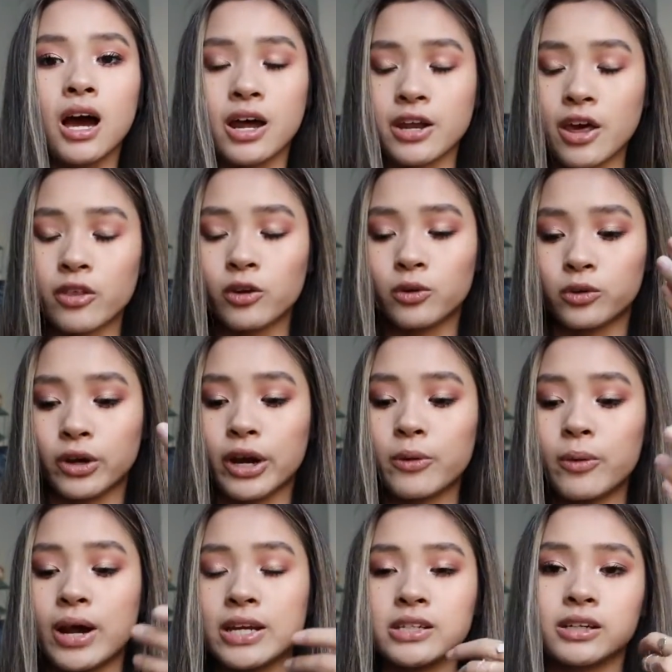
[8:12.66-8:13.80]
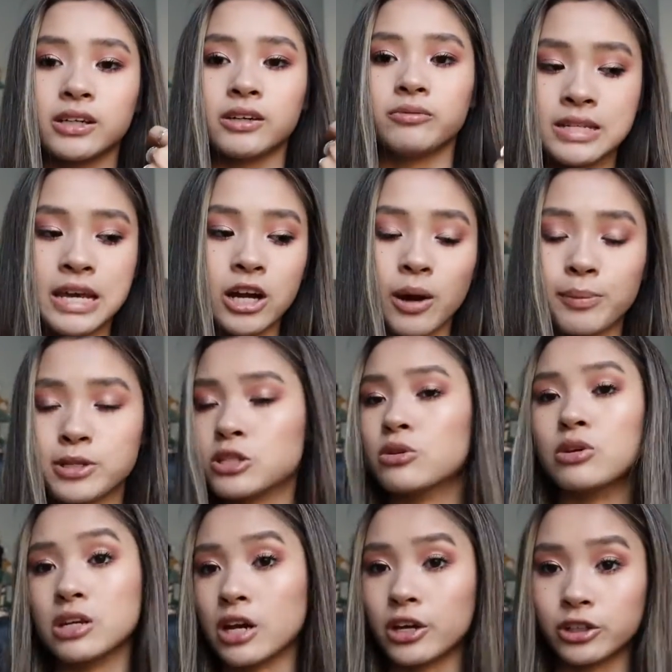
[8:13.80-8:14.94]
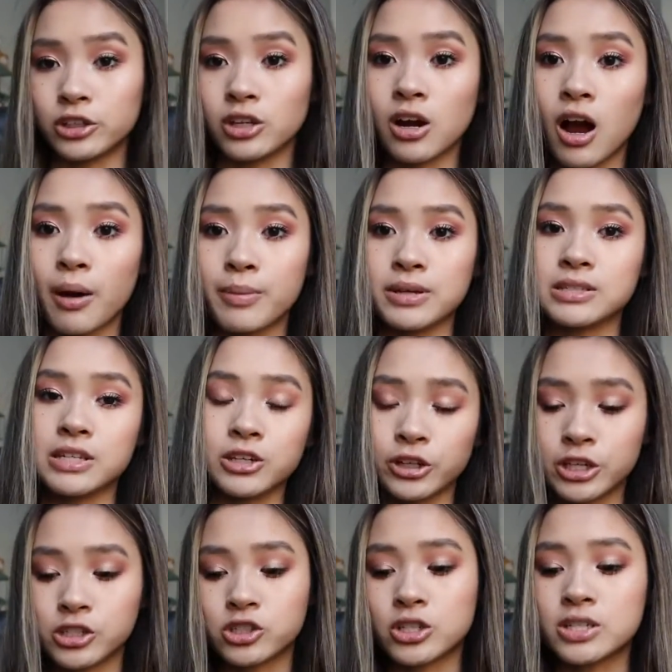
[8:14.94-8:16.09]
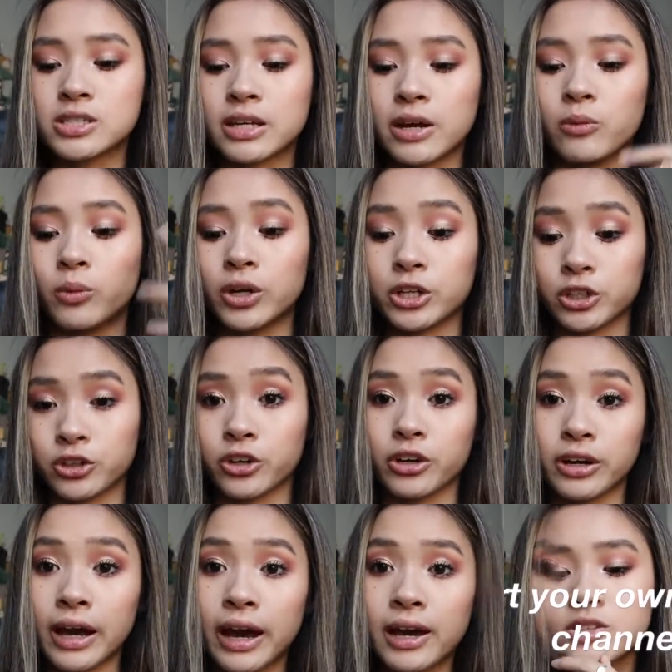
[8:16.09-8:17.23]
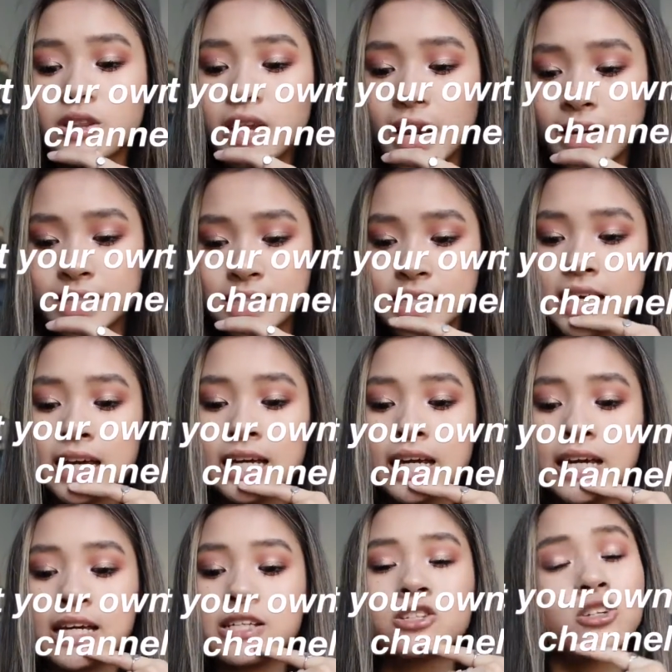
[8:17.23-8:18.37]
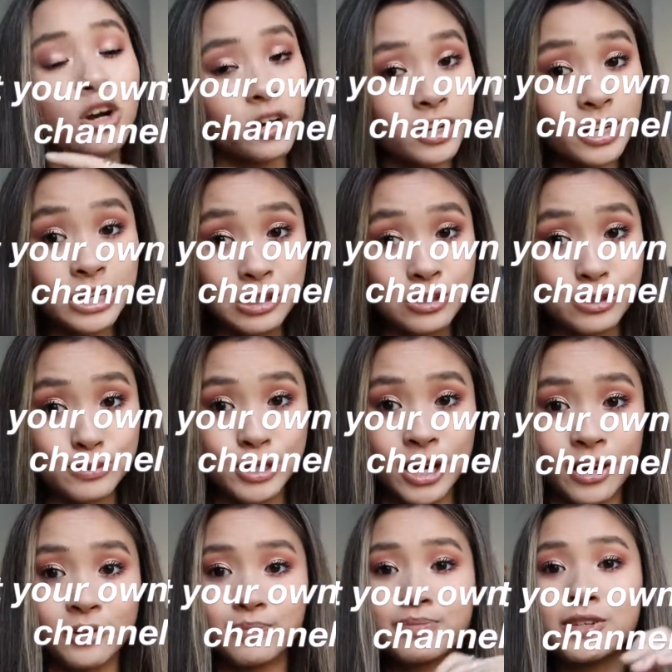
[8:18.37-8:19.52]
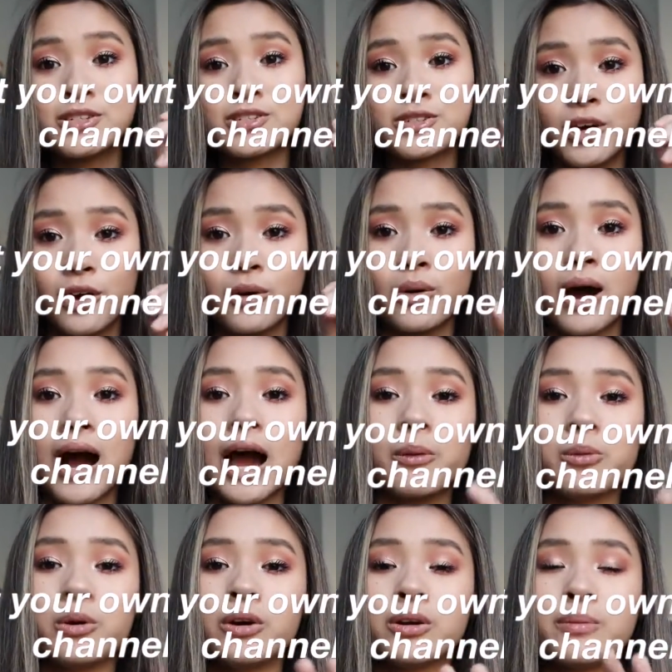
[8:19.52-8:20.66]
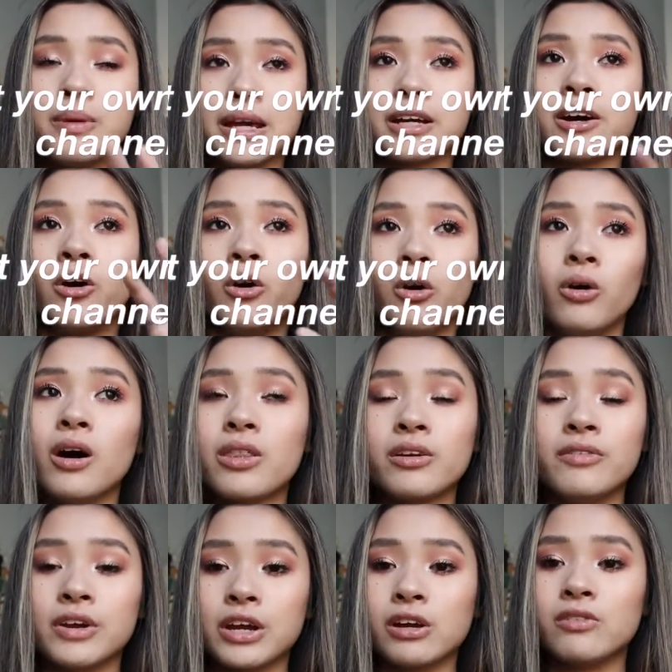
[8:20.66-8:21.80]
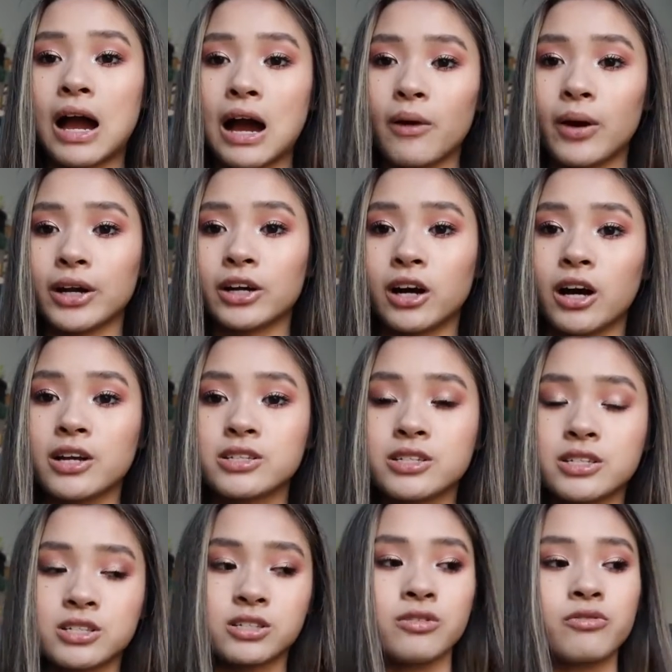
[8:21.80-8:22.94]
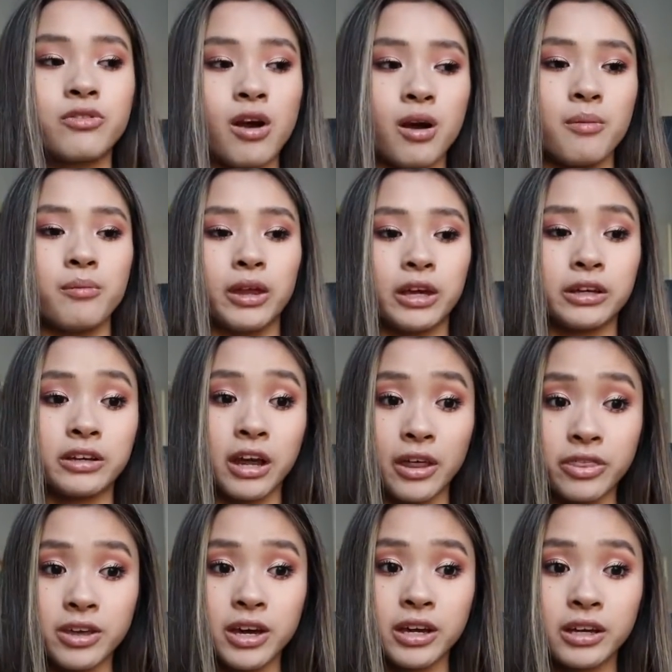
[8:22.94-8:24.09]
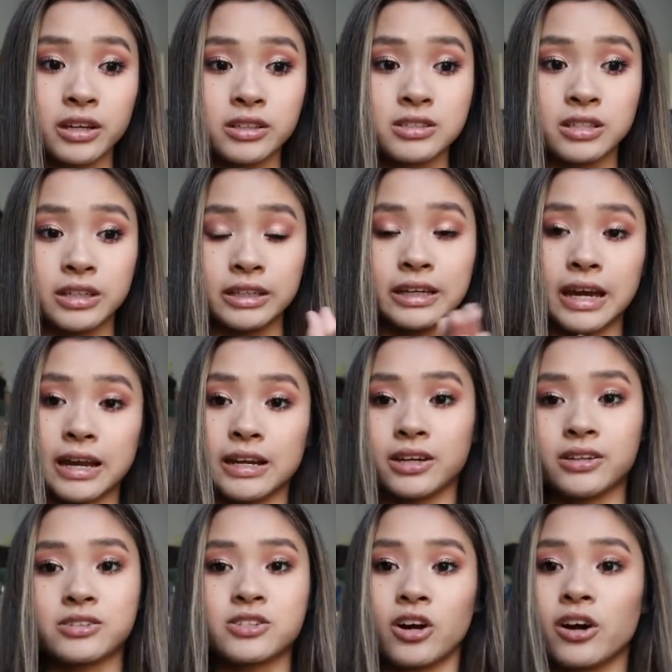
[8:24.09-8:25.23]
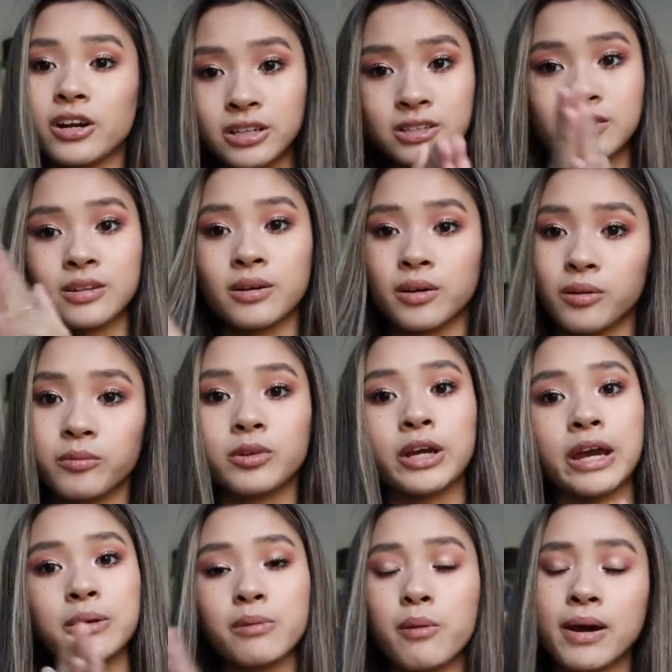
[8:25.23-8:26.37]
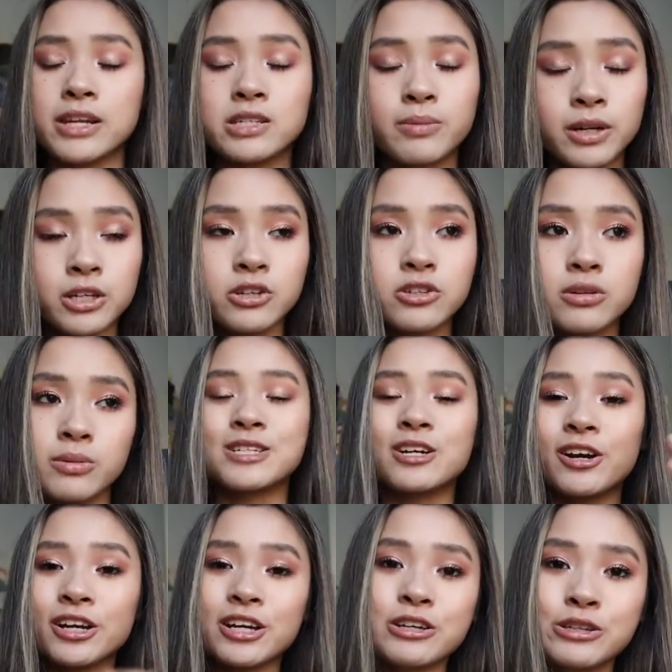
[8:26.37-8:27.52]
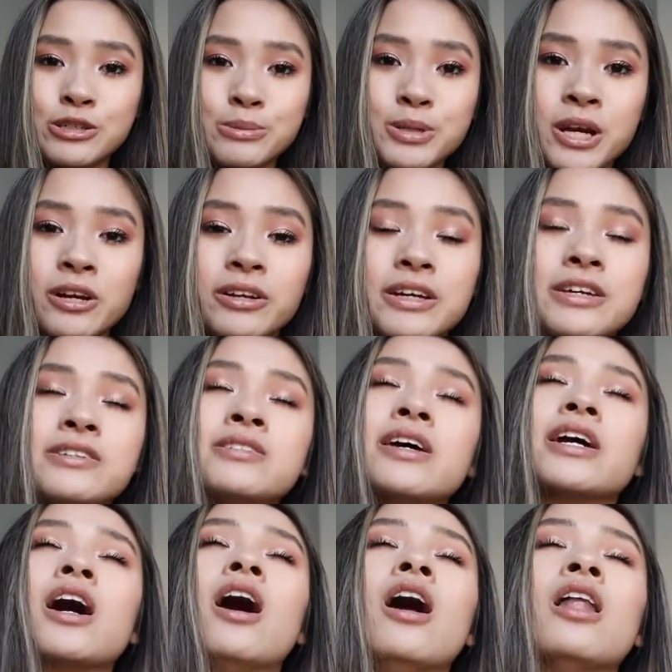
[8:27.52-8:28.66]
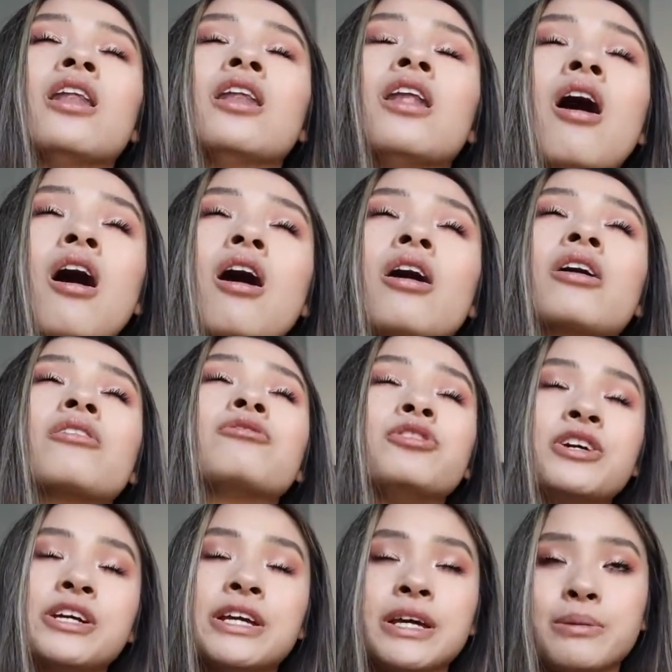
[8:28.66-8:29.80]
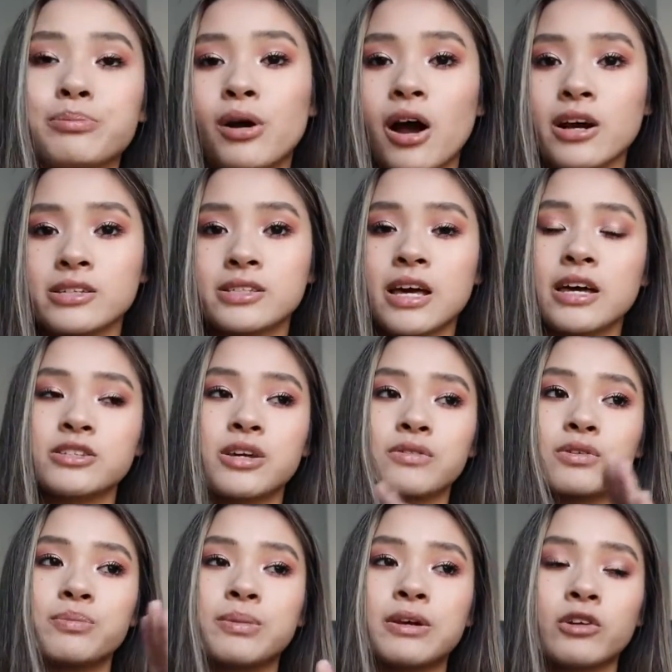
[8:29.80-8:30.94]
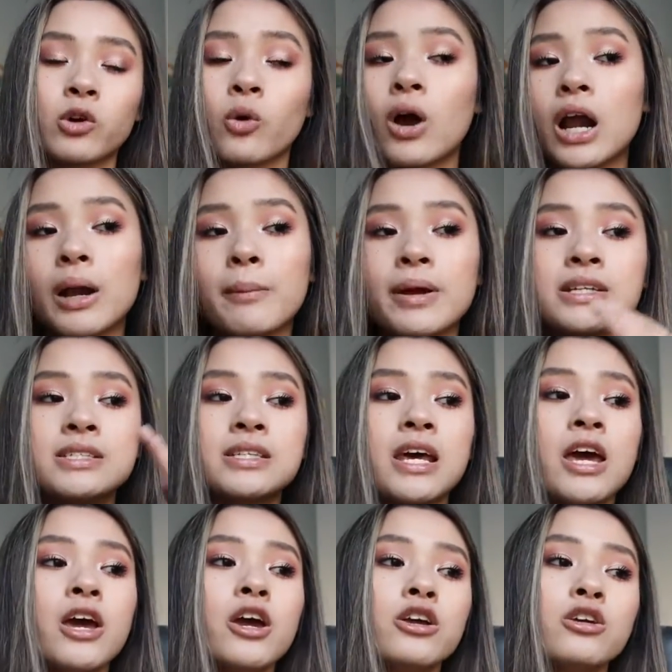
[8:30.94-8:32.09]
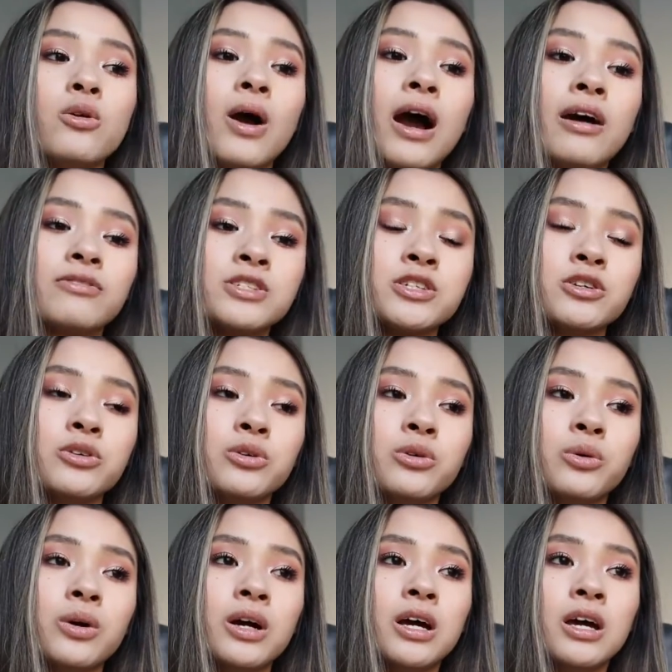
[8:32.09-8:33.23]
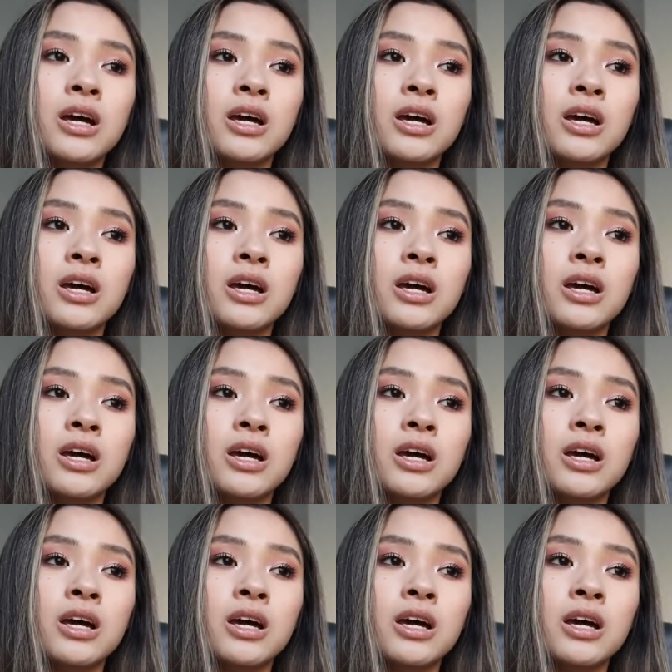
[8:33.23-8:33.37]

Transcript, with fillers: another great way to take opportunity on your hobbies and your interests and what you're good at so the next thing is starting a YouTube channel, so I want to make a whole other video of how I got to, from like nothing to like getting, starting to gain momentum on YouTube. starting a YouTube channel is like a long freaking process. You have to meet requirements, you have to